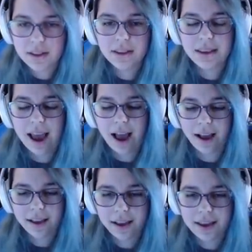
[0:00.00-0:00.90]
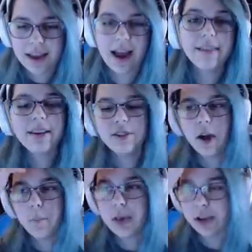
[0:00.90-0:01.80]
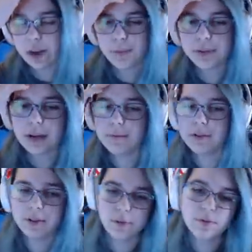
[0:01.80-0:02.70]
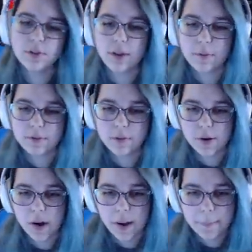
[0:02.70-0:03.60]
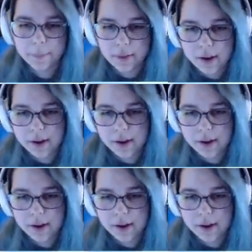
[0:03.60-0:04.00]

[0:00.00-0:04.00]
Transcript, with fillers: Yeah. Yeah, and they shot me a couple times, too. So that was rude. Okay,